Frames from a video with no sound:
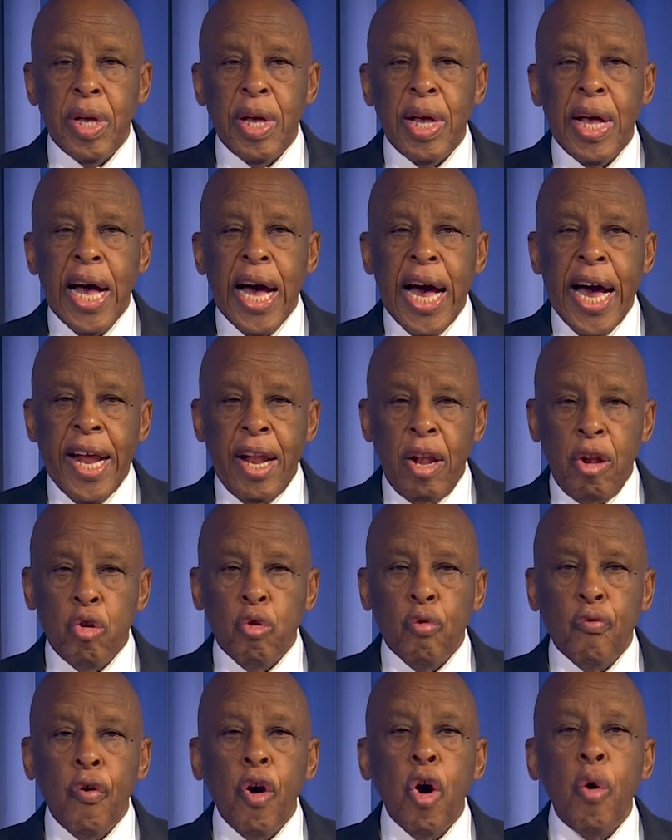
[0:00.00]
I look
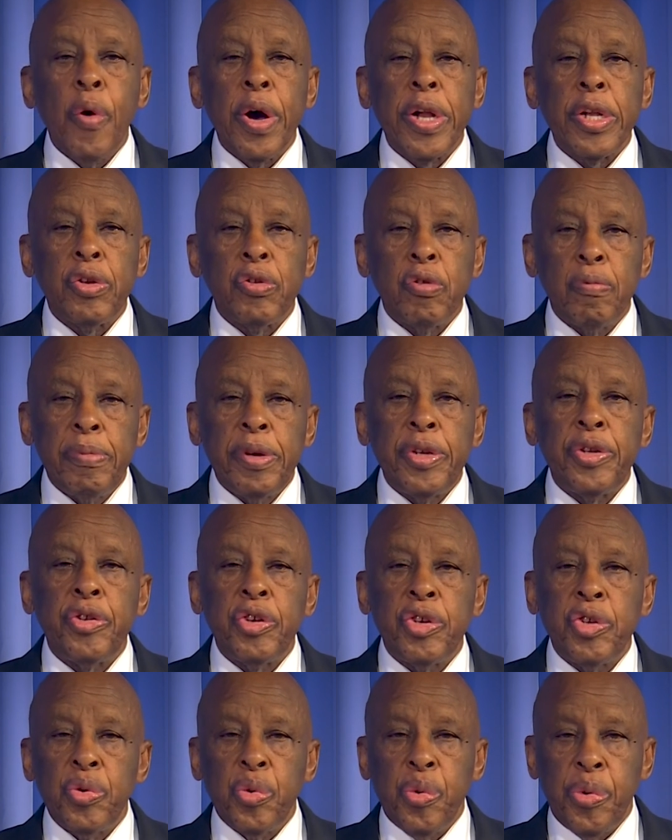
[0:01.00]
forward to
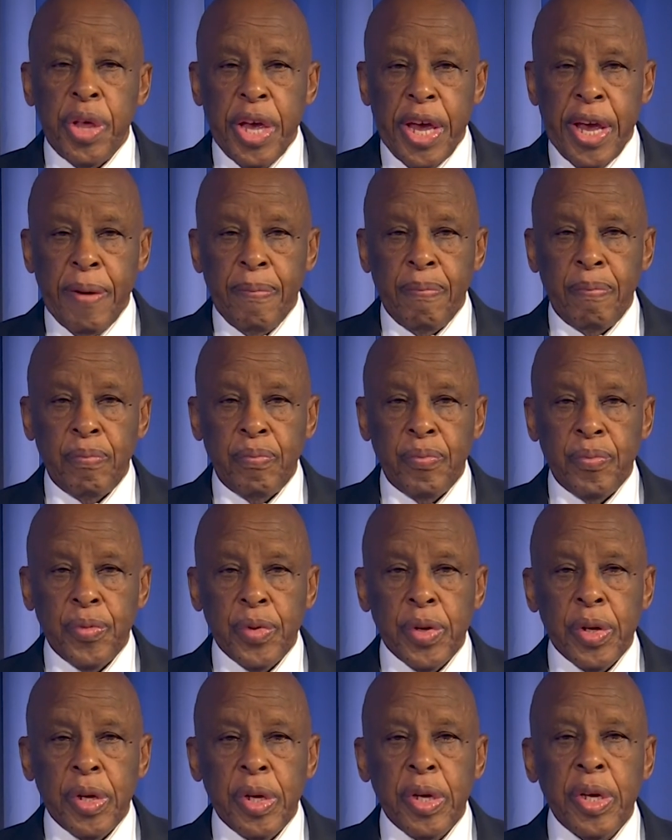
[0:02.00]
meeting you there.
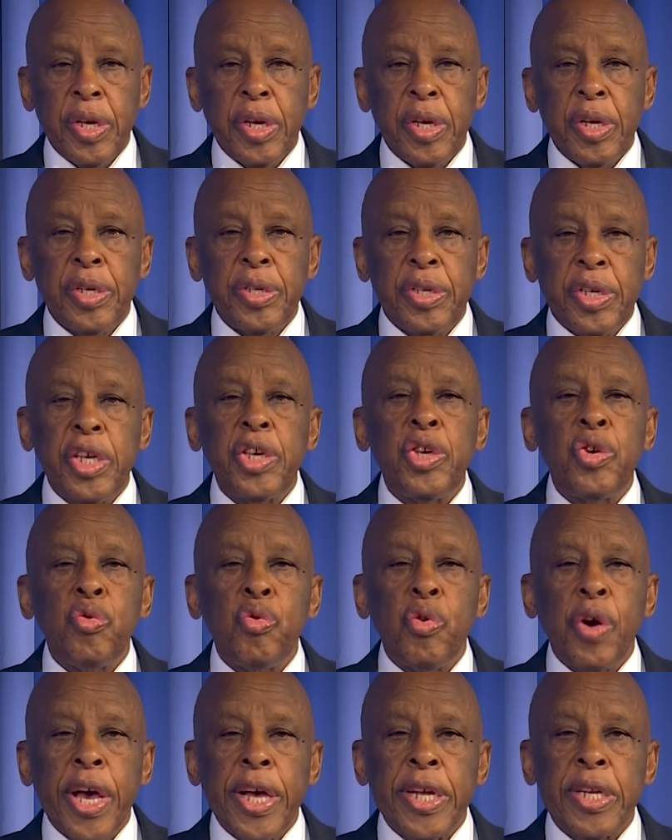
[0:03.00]
See
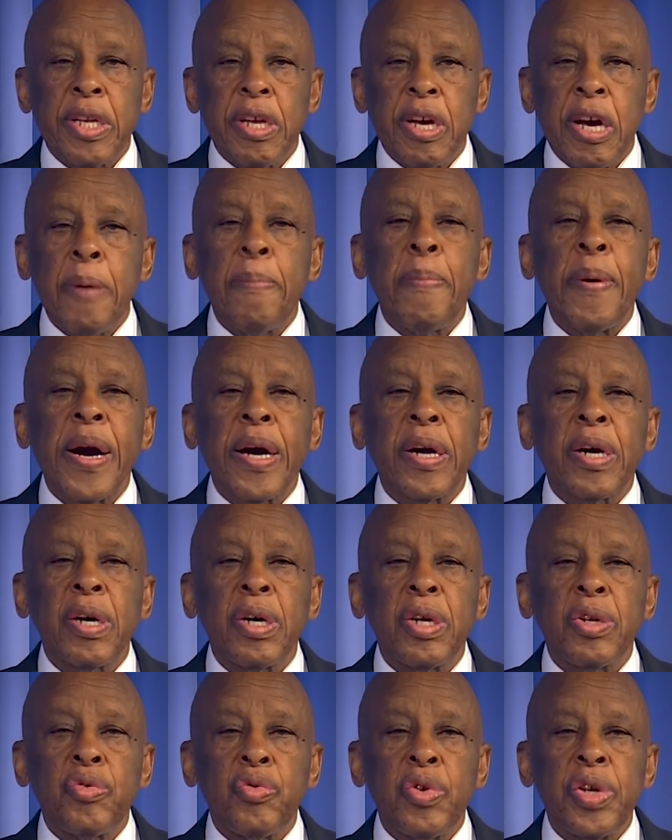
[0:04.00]
you at APAC
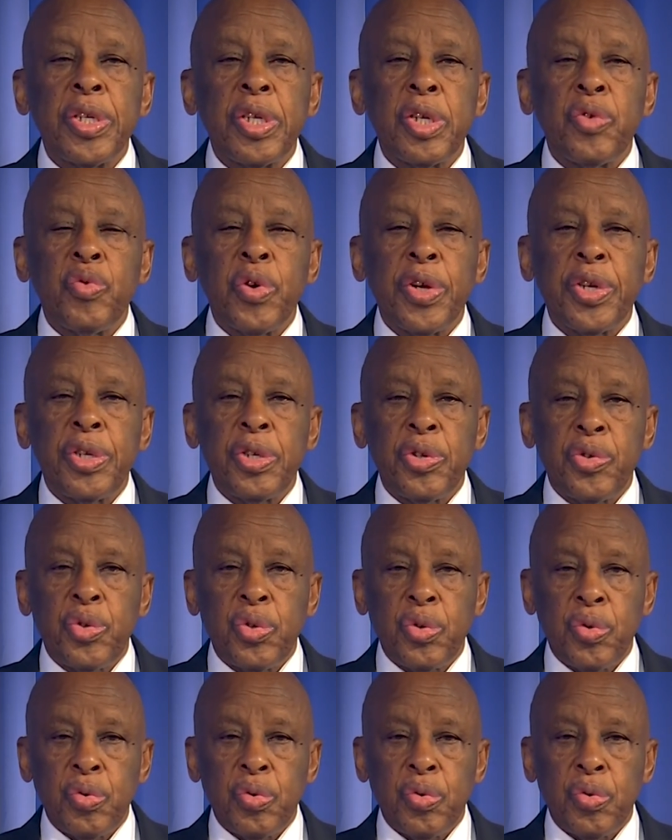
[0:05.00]
2022.